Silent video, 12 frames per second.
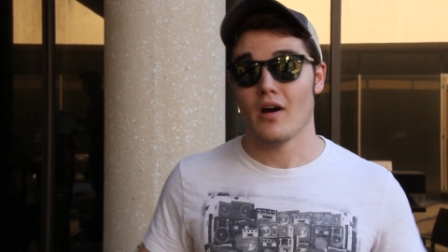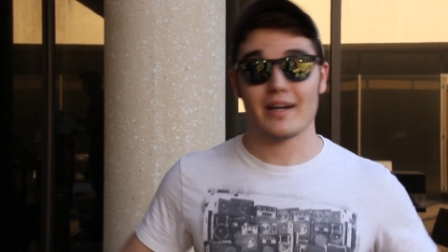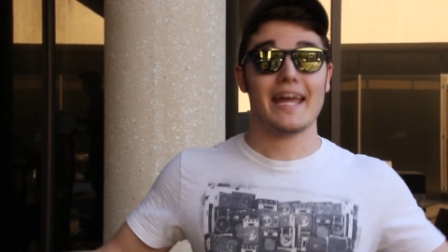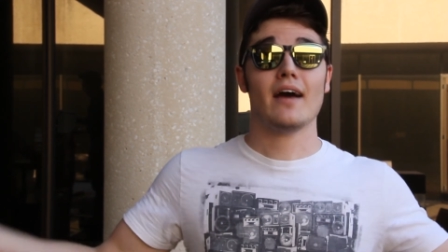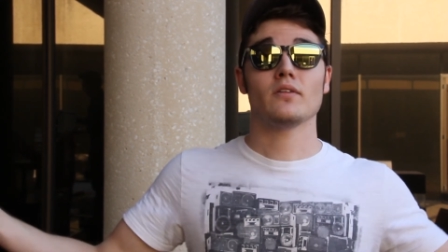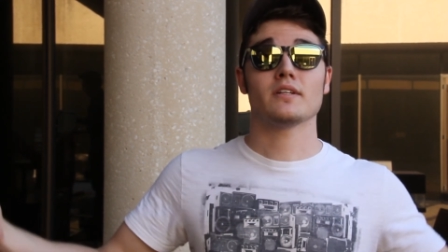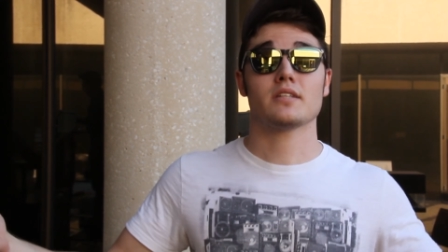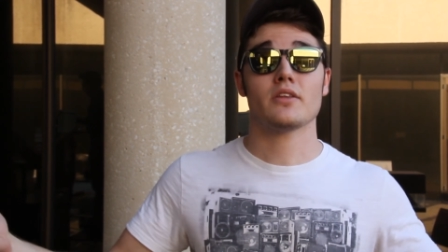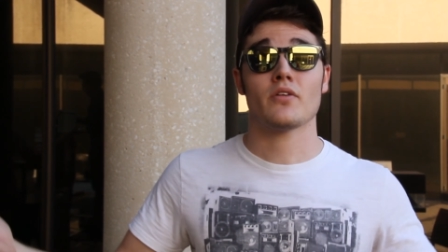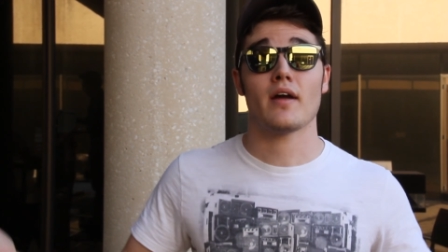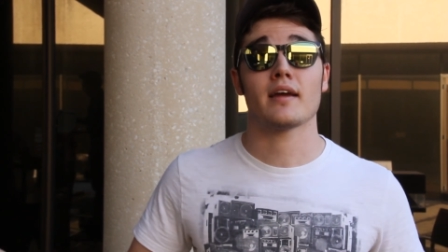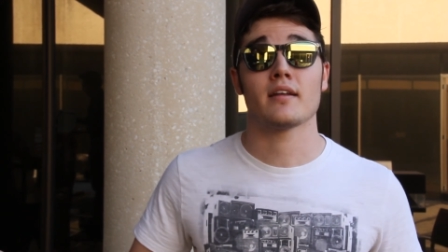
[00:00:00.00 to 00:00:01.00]
or countless
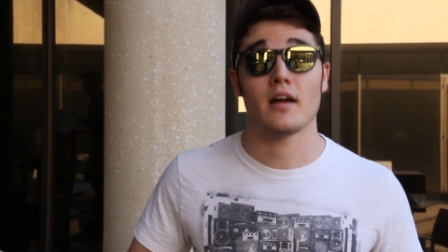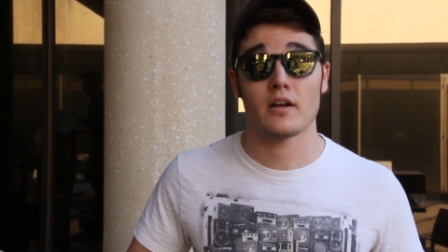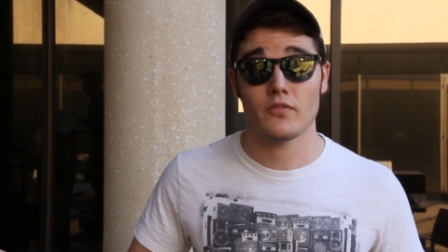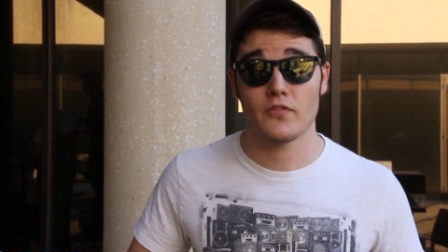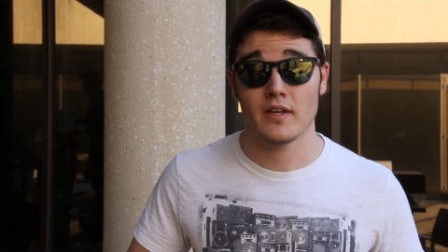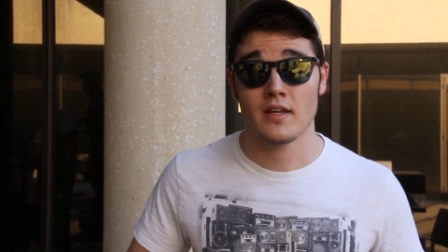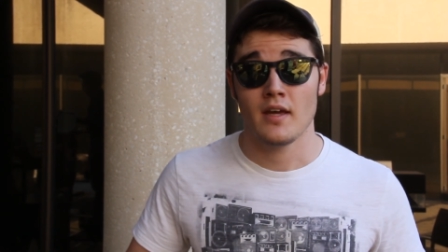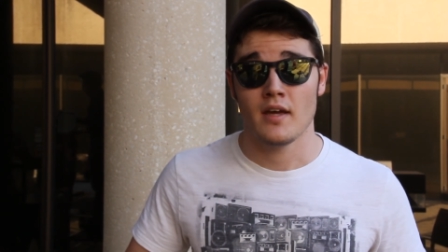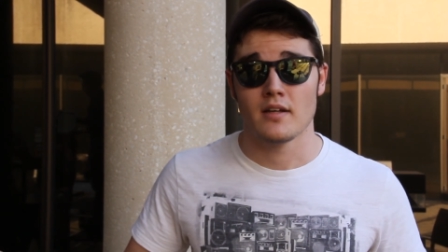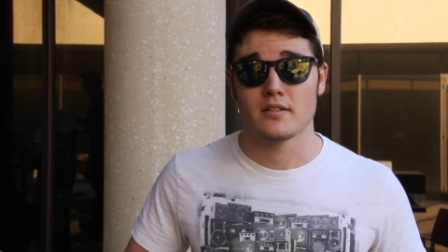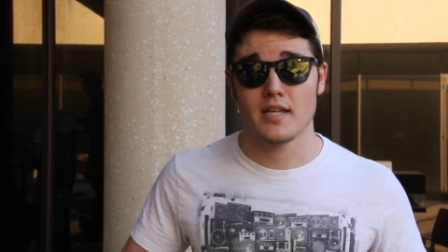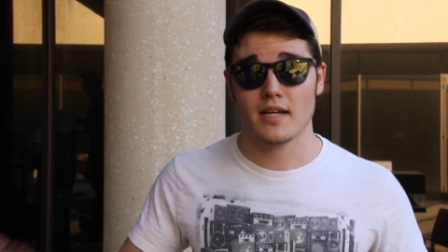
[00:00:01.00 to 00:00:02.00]
other iconography,
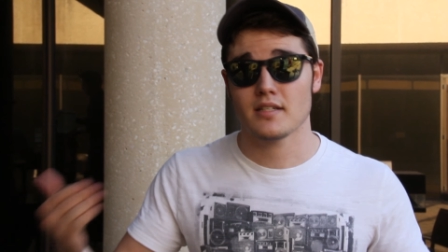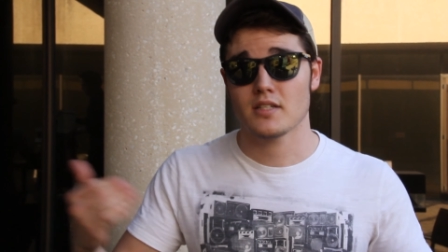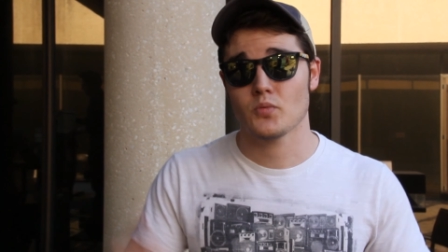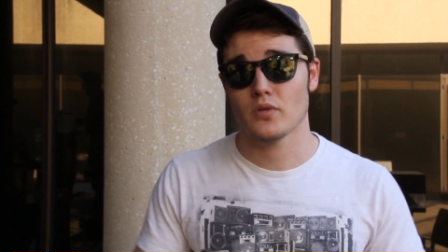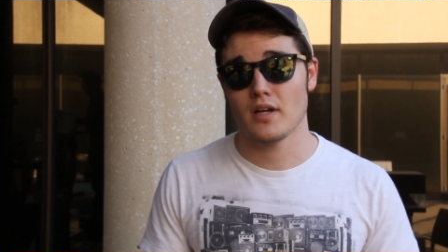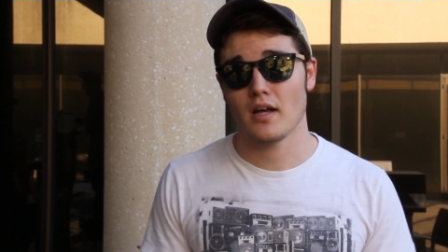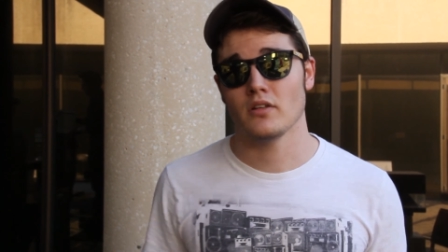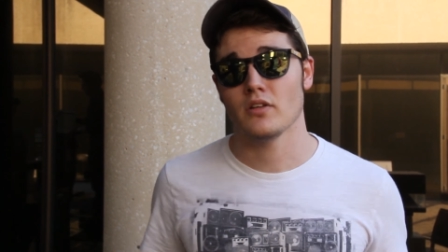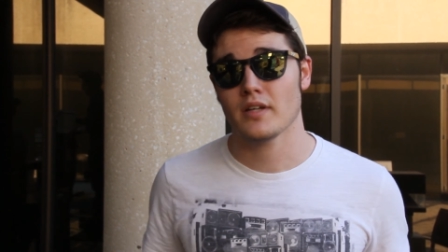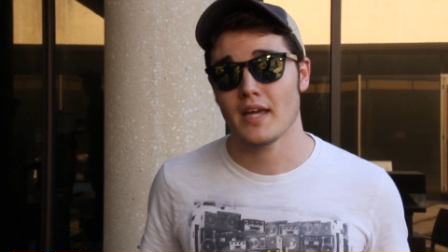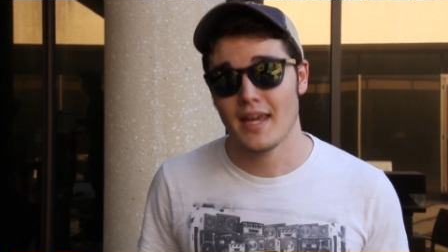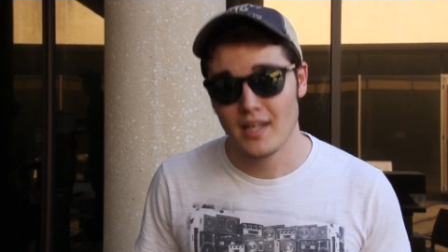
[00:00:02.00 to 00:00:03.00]
Texas would not
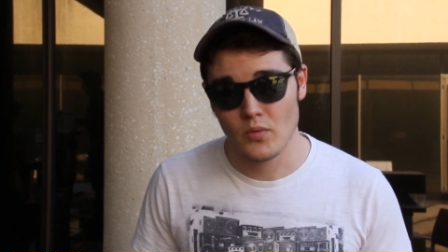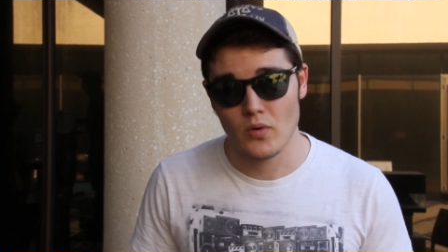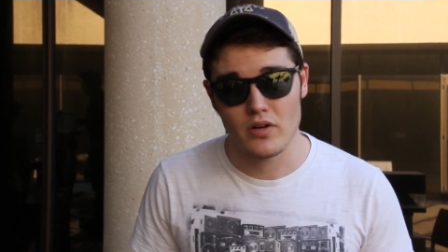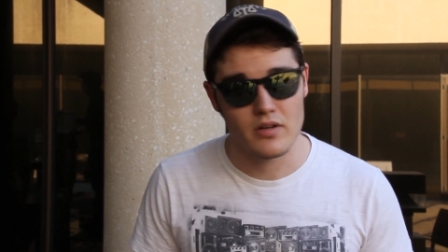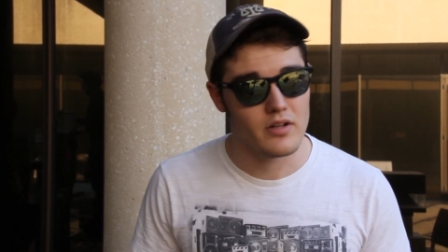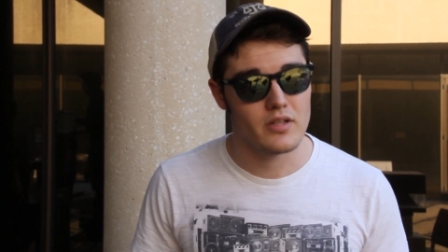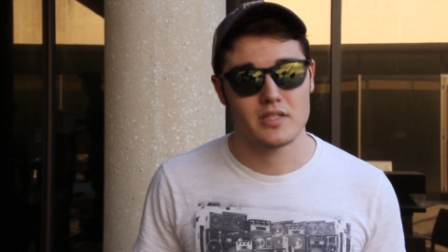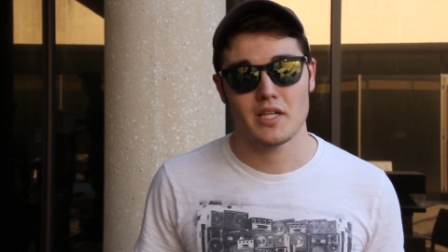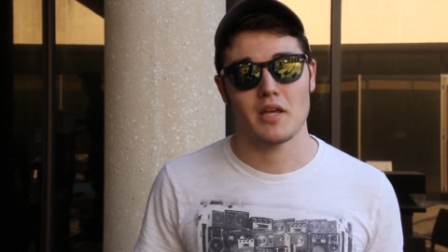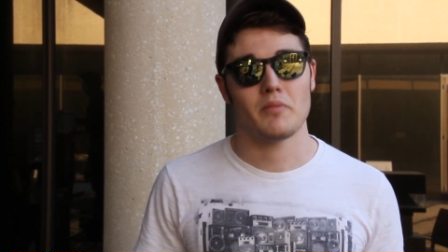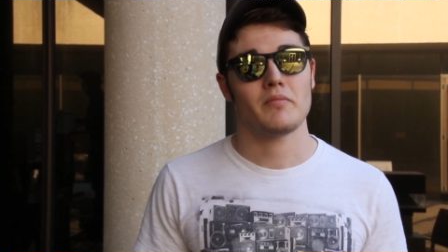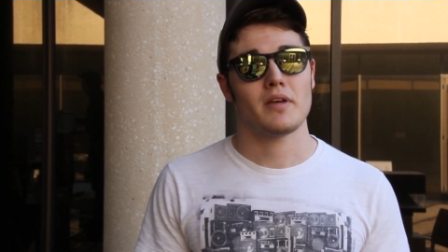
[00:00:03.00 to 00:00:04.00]
look anywhere near the
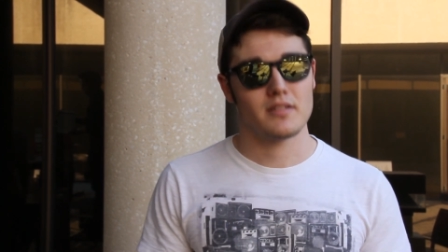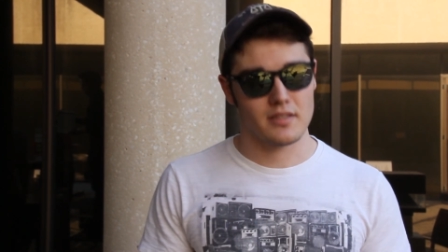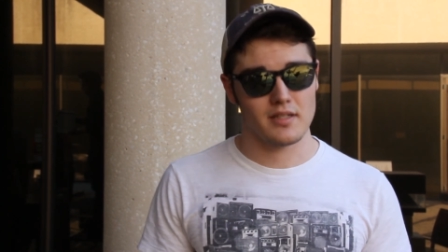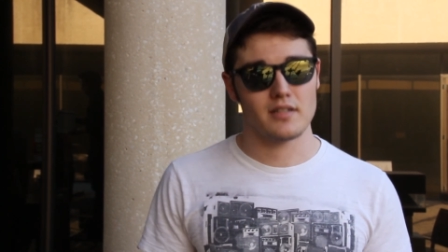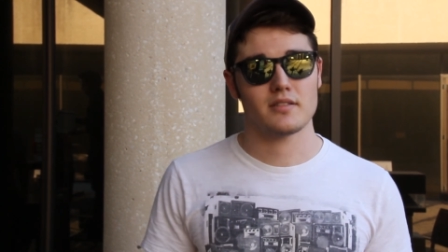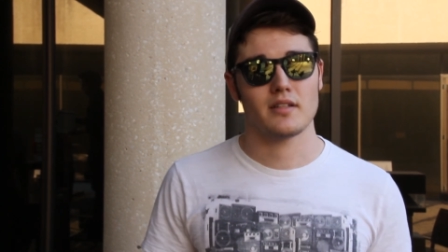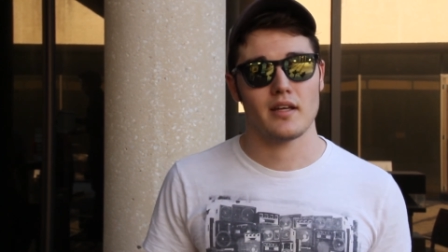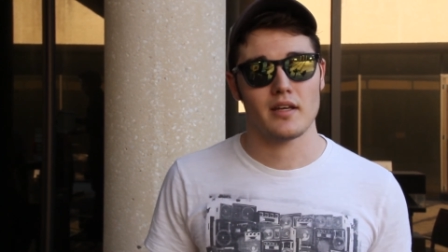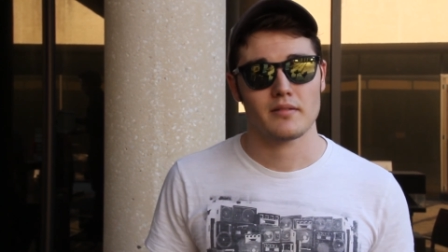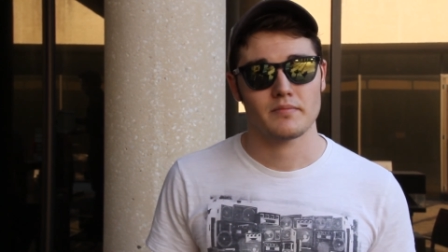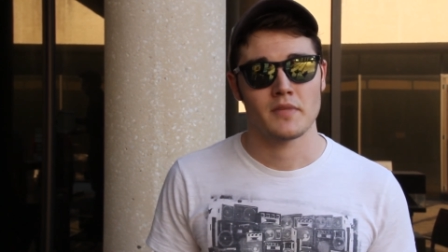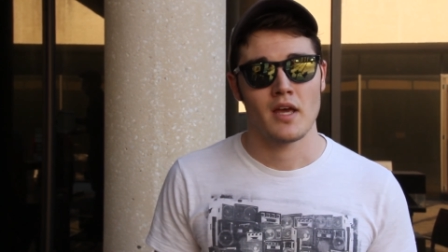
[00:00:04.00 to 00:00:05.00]
same as it does today.
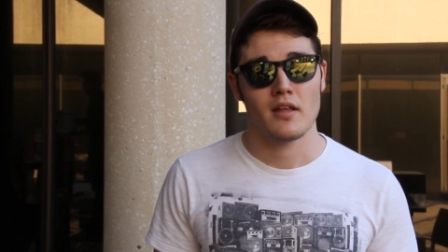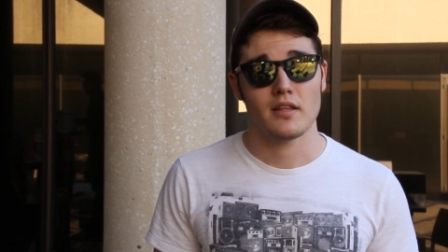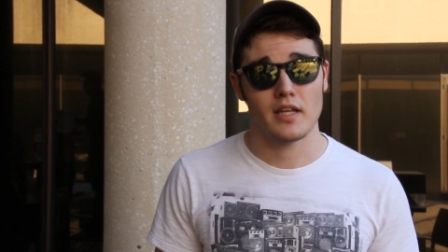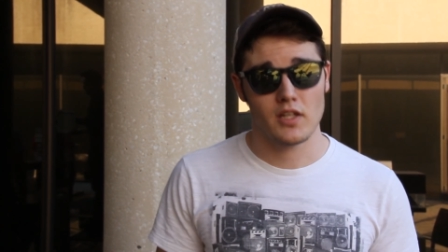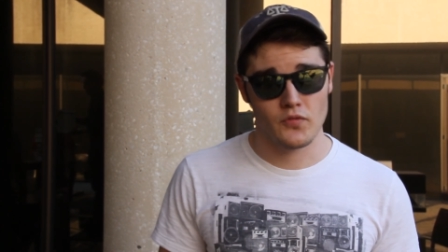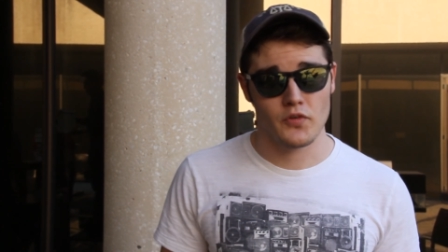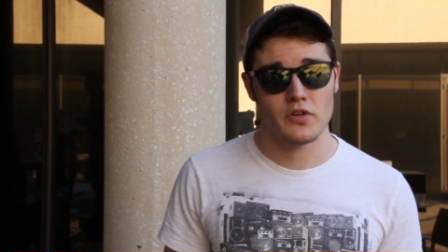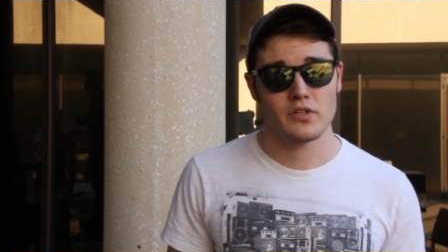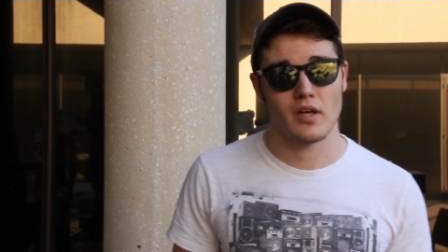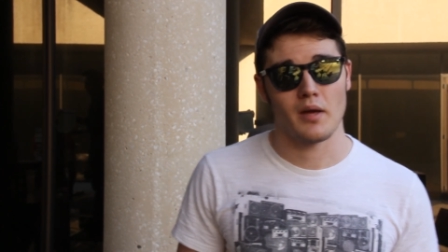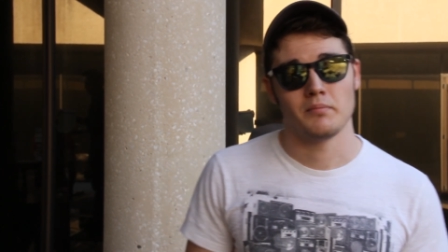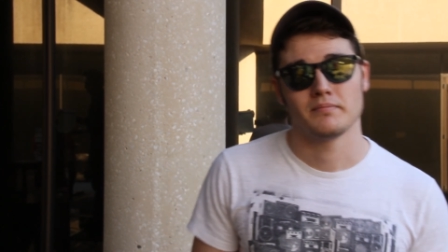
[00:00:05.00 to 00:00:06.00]
Thank you for your
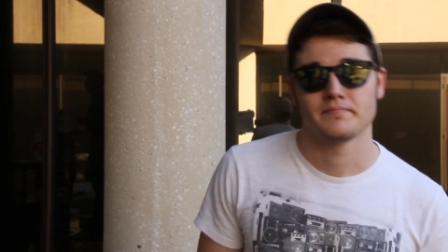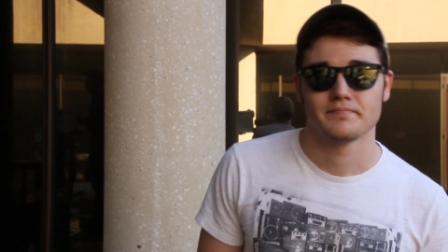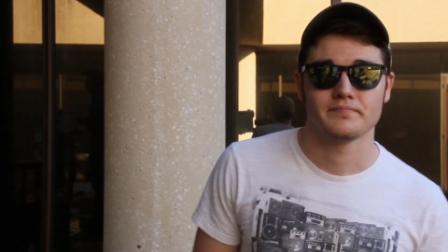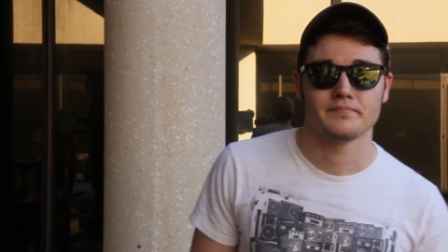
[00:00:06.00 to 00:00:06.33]
time.